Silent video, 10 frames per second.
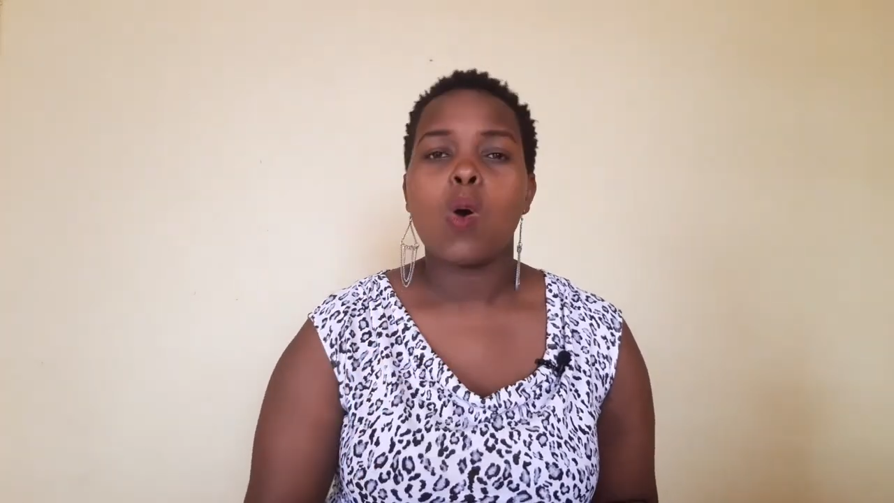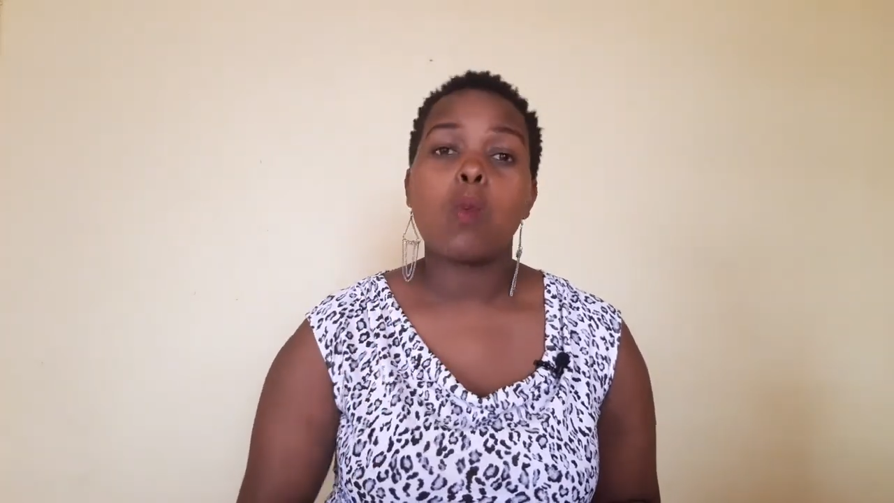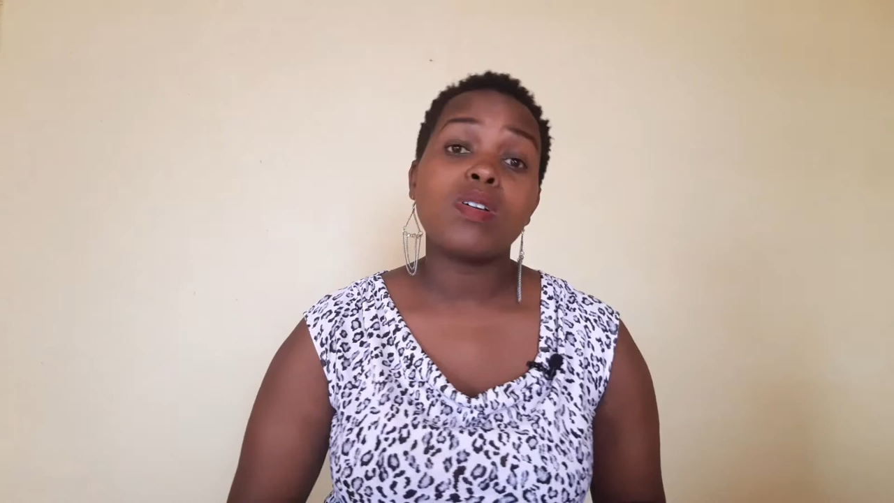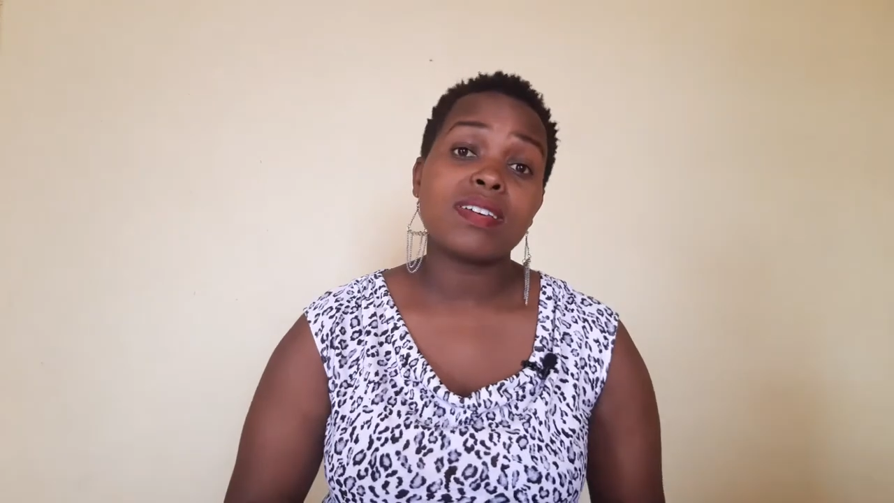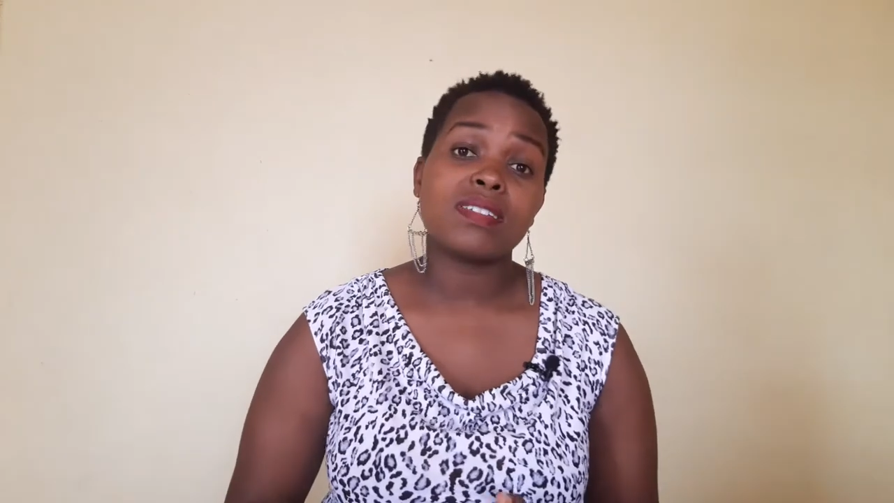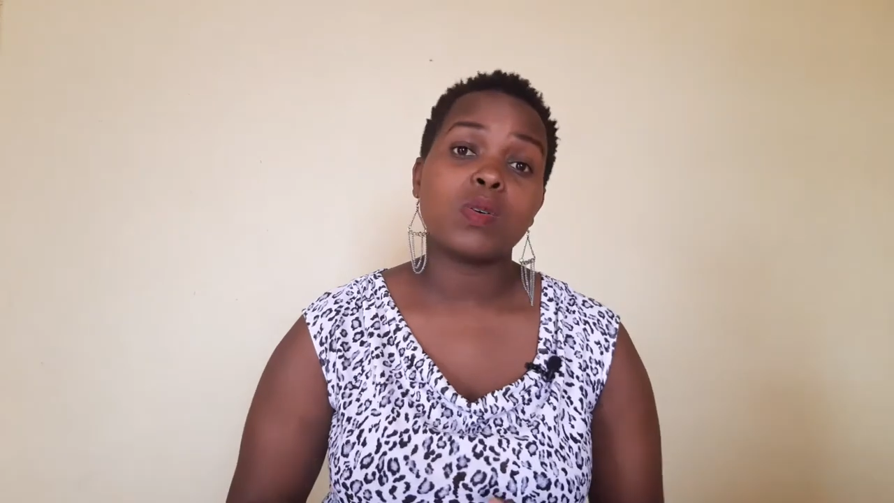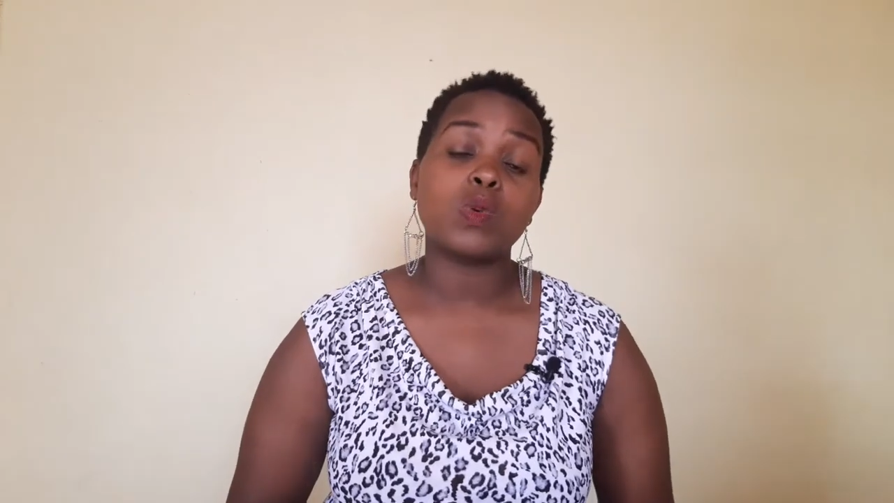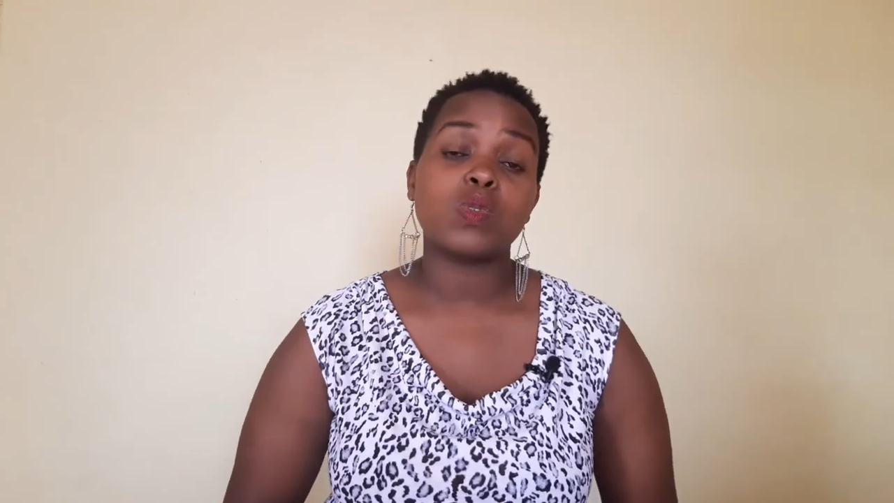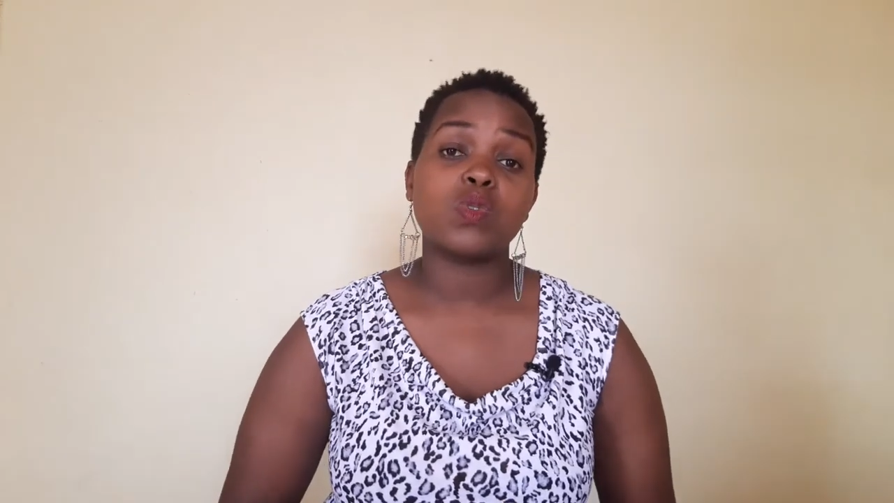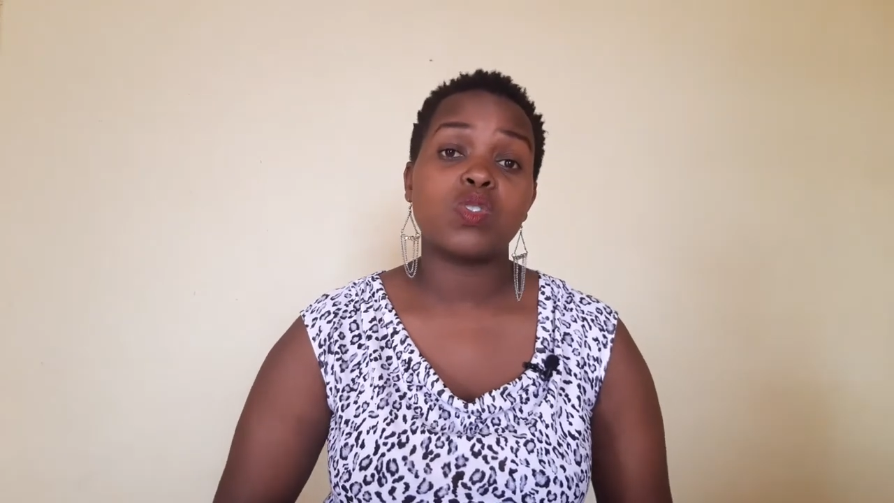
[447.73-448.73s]
what does the
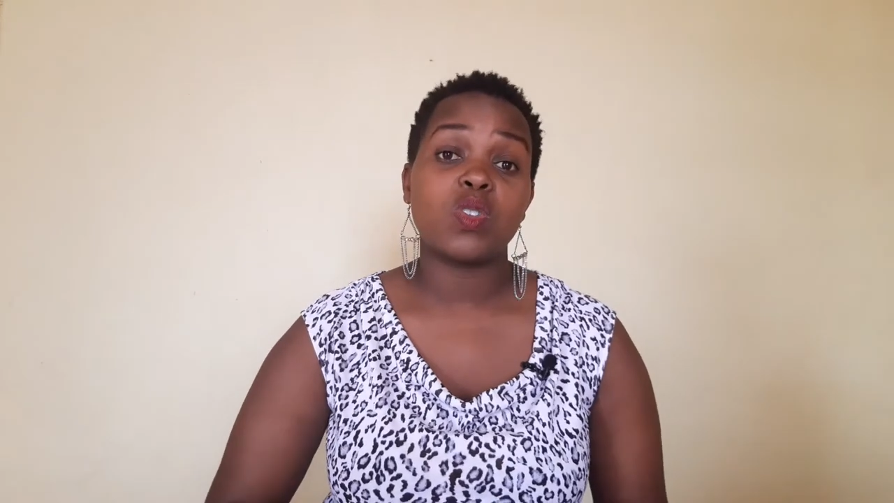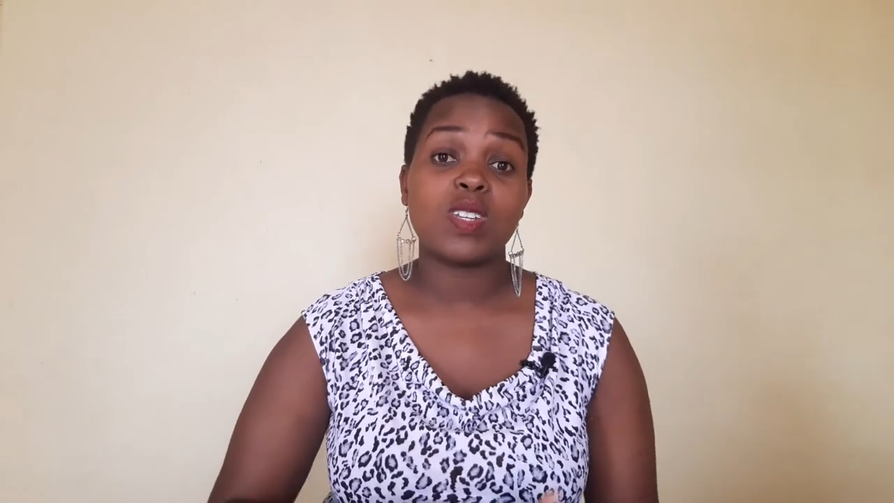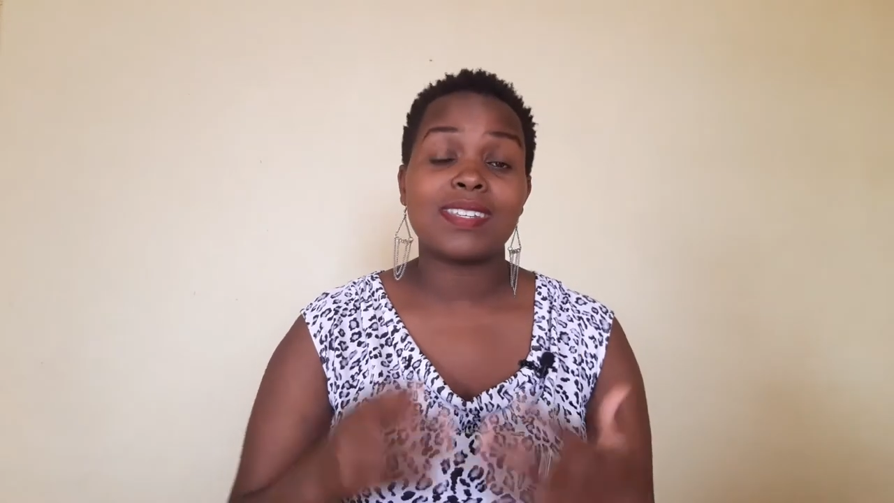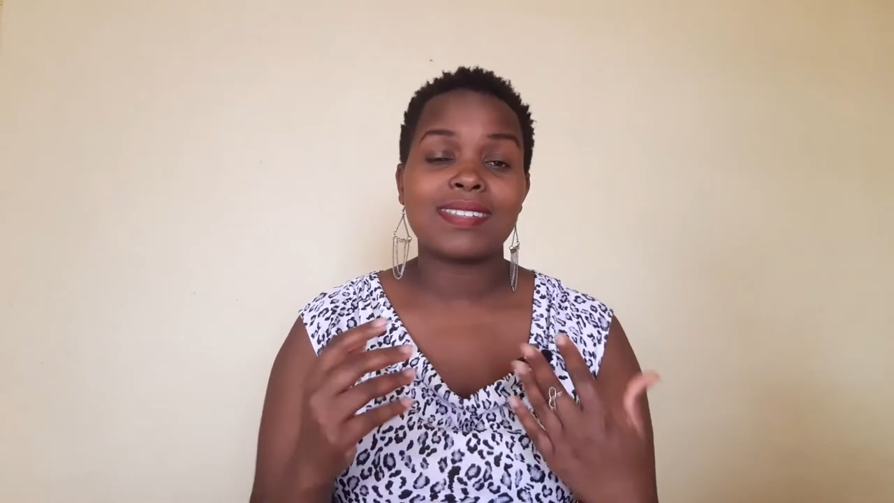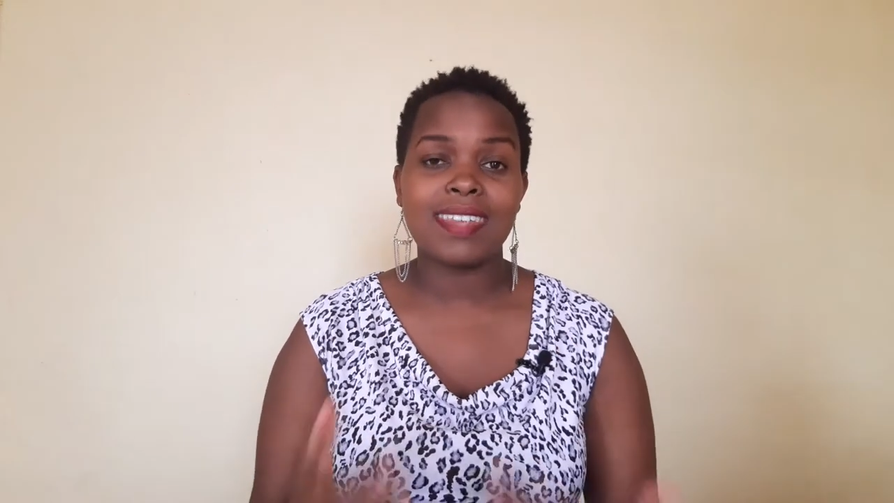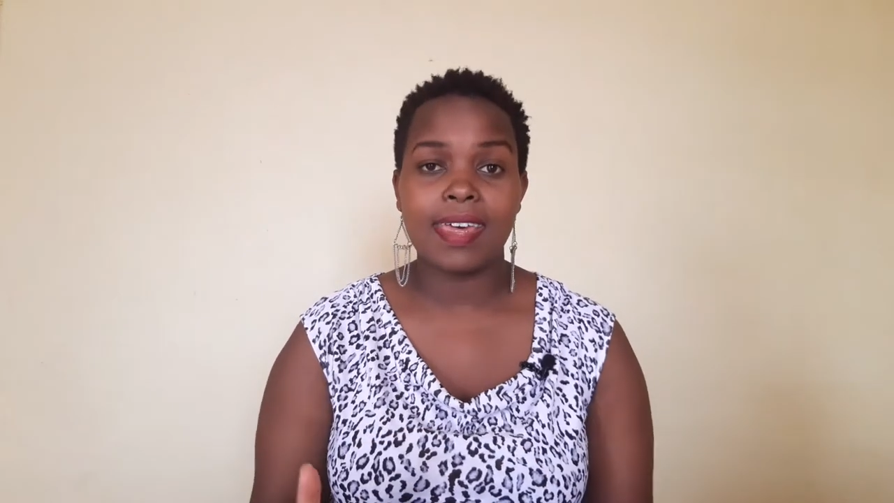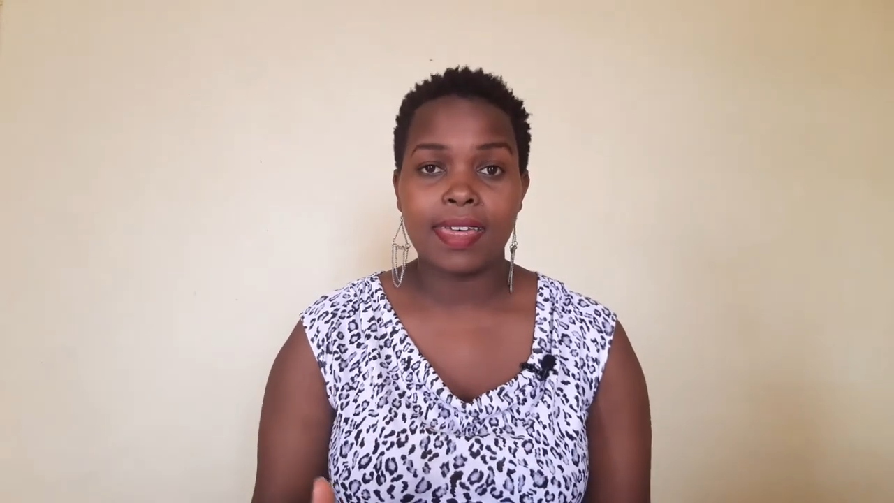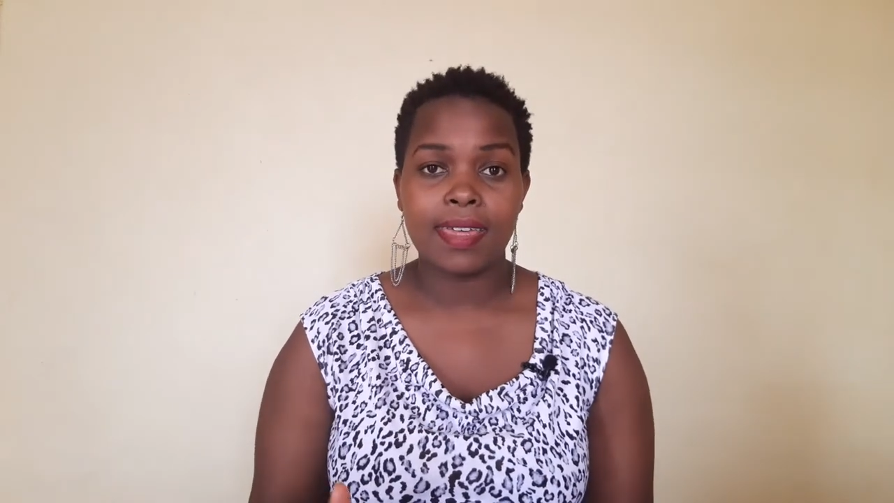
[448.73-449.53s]
constitution say